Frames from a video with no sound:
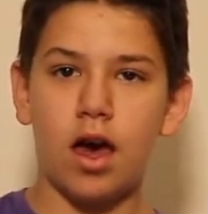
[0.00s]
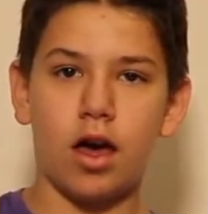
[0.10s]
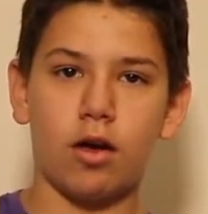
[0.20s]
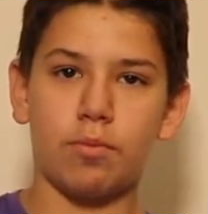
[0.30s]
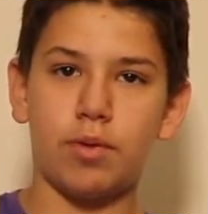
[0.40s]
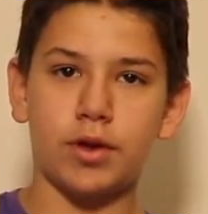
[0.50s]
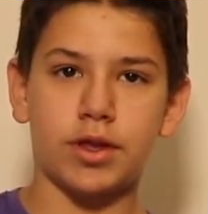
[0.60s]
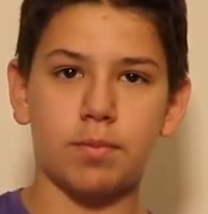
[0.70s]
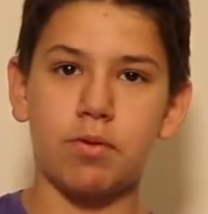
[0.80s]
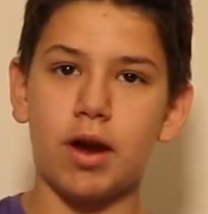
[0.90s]
I'll
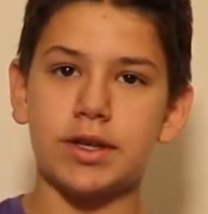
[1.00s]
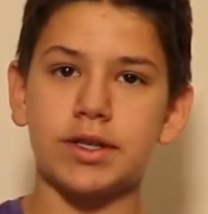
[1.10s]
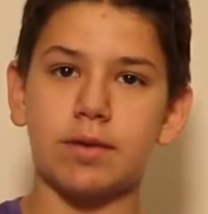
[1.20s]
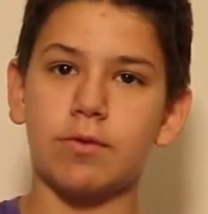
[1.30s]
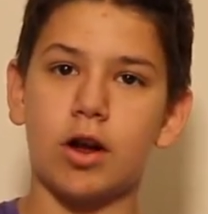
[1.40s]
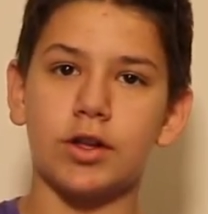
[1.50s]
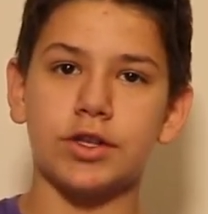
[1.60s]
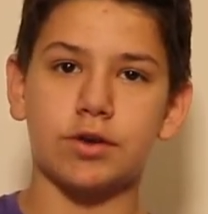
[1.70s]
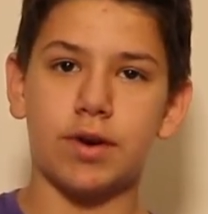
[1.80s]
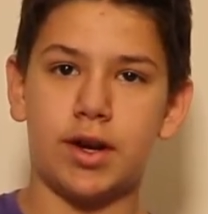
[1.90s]
put the price somewhere on
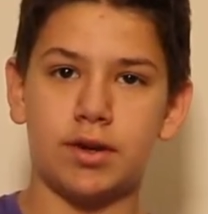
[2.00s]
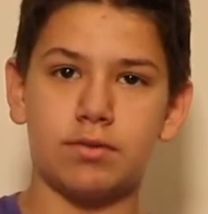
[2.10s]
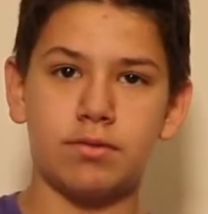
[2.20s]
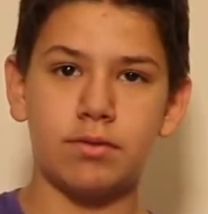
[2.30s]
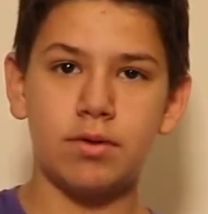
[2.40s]
screen.